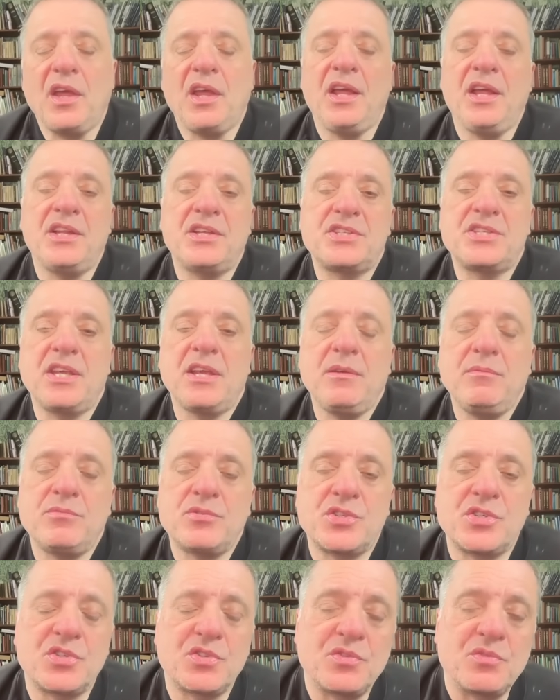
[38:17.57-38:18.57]
It
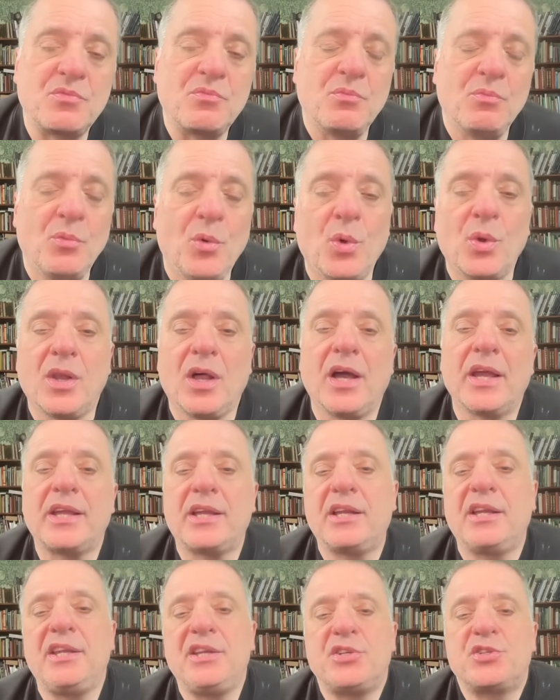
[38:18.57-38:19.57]
seems more
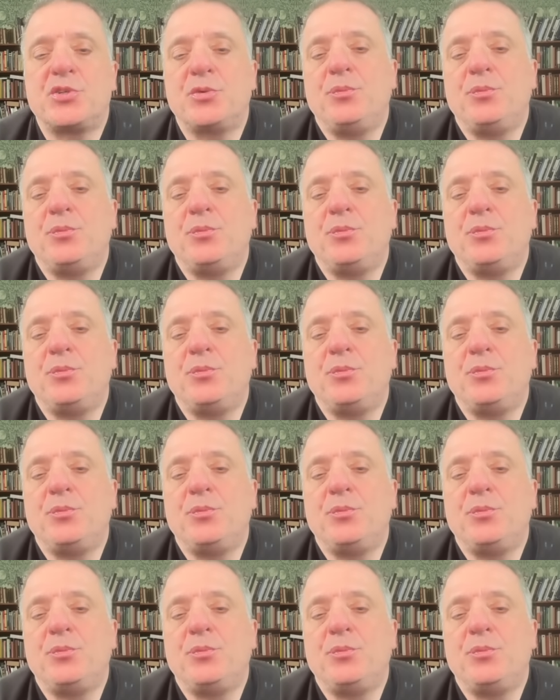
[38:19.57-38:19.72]
likely to